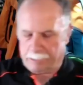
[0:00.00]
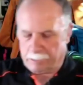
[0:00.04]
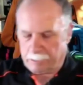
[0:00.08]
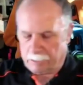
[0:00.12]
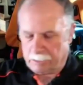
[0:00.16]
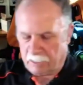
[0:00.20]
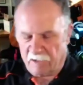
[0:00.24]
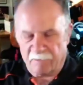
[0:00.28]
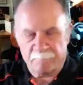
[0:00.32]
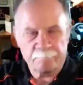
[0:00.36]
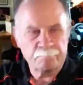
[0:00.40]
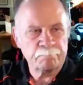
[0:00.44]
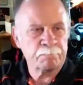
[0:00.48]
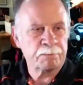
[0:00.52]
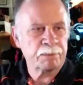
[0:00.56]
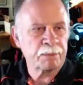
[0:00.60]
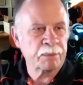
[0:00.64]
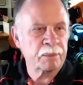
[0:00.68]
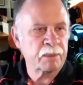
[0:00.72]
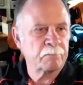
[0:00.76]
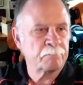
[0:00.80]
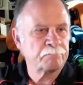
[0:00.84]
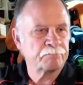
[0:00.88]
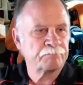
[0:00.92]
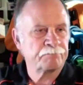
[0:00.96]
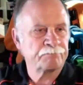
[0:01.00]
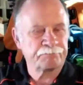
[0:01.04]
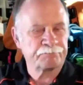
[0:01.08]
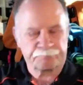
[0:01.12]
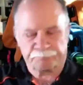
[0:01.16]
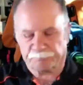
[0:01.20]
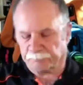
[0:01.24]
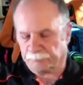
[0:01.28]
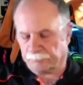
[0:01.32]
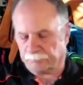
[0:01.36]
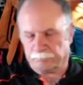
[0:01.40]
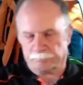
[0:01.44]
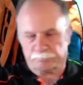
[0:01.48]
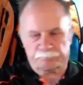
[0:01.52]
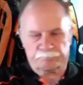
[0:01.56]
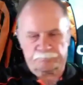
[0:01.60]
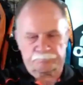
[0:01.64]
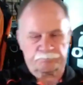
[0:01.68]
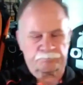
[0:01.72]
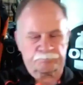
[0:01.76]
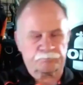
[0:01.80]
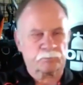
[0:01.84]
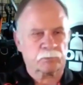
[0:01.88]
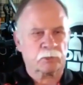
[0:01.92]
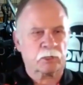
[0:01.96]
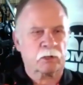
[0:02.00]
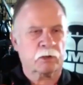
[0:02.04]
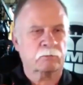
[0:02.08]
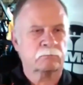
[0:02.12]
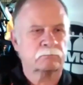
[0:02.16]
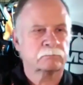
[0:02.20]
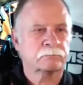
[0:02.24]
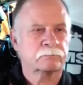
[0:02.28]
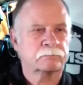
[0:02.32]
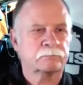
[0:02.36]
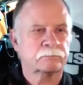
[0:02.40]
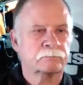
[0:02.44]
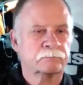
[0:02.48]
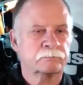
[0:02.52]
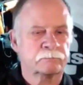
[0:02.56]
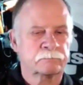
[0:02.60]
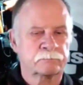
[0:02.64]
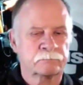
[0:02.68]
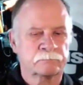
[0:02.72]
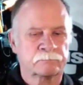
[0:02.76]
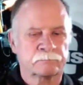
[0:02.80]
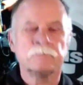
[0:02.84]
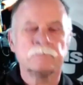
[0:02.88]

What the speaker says: regular spool or cave line